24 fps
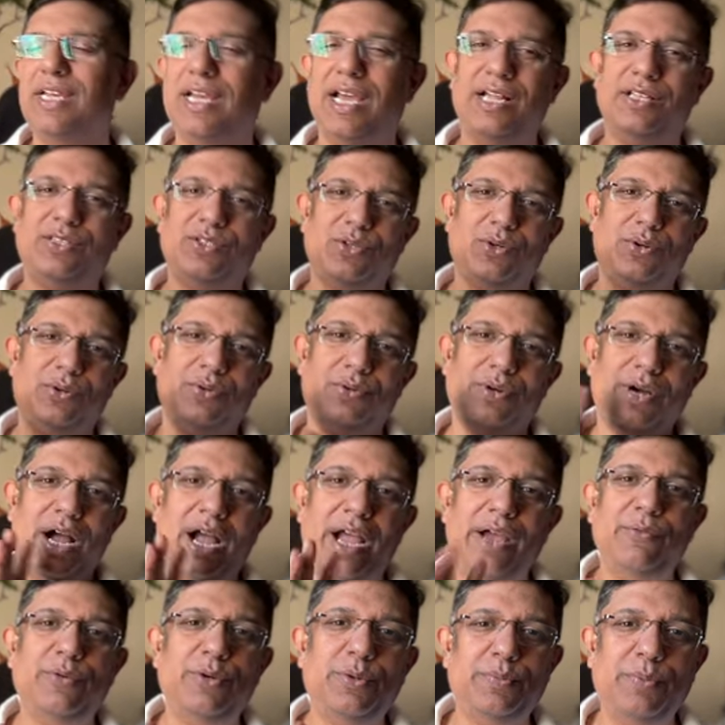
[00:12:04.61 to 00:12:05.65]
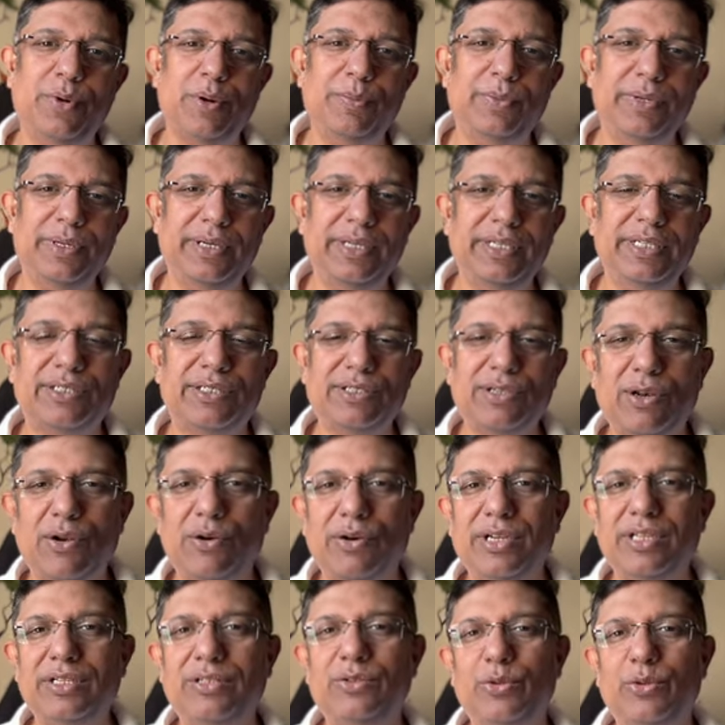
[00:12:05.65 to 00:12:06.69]
And so I would probably
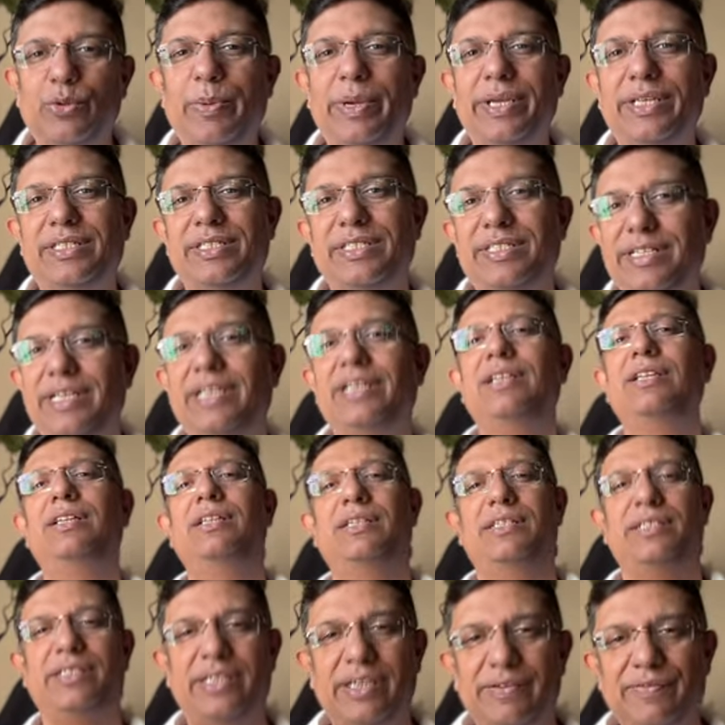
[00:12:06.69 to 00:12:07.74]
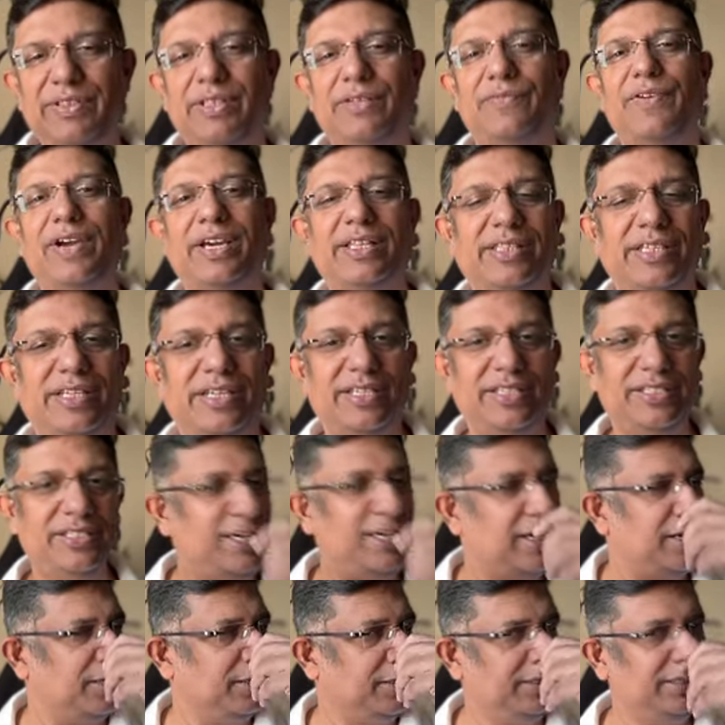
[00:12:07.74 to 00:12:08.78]
slot in Dubey still, given the fact that he's
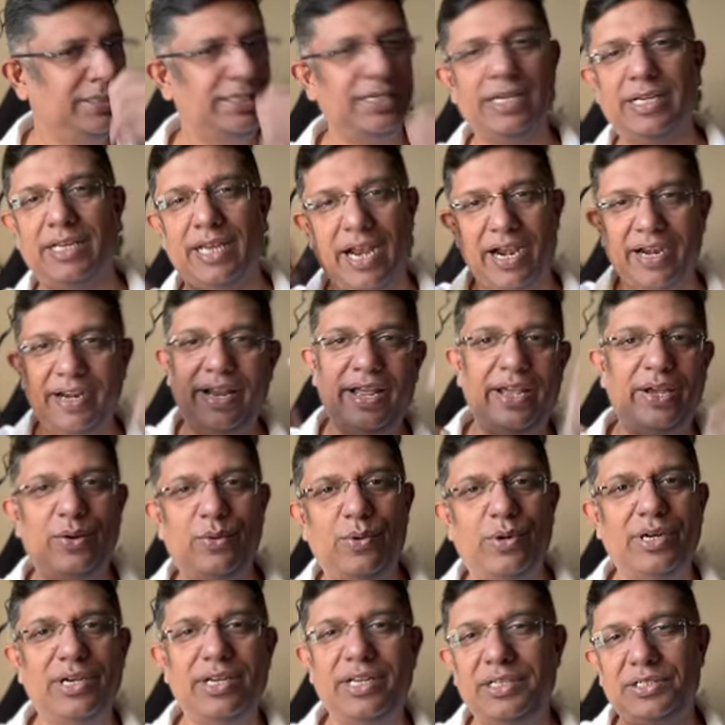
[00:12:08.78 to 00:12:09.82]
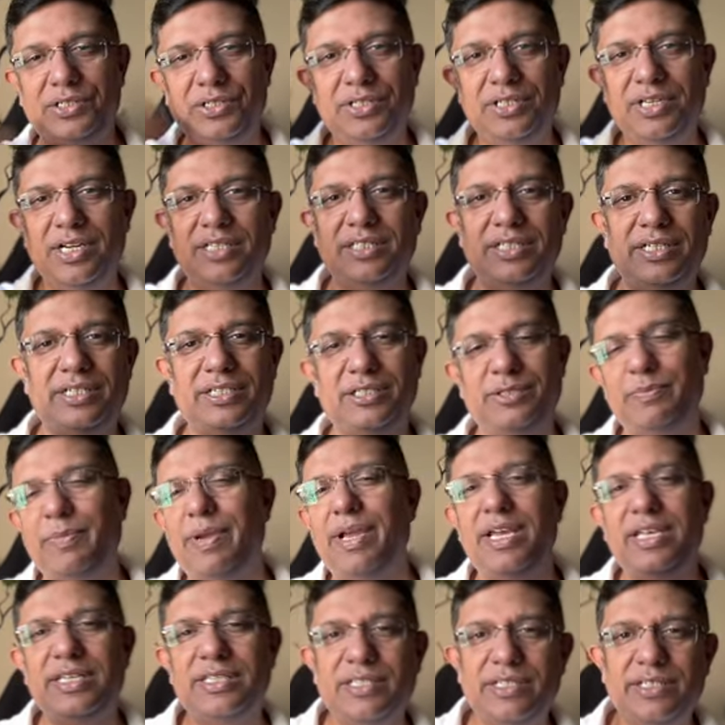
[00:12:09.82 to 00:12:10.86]
young, hand-eye coordination is at his
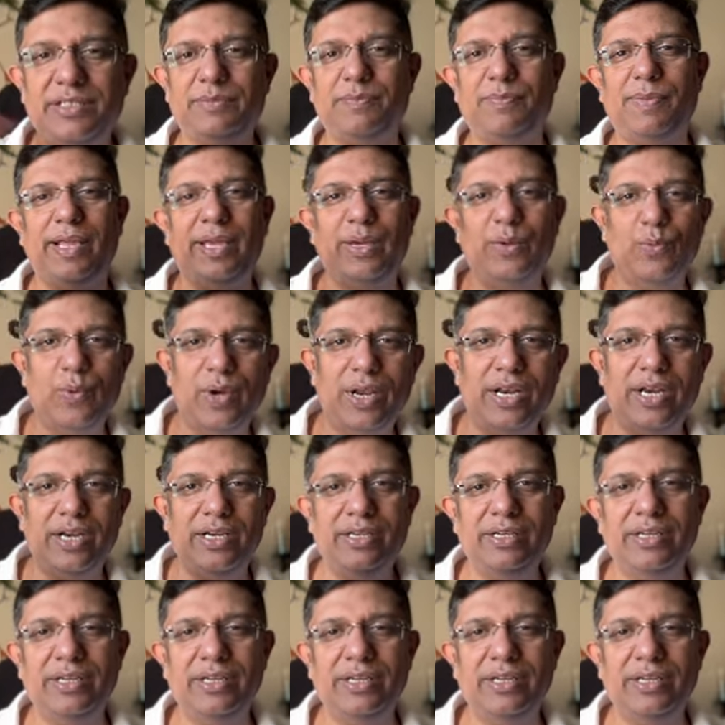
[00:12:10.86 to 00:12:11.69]
best, he's playing well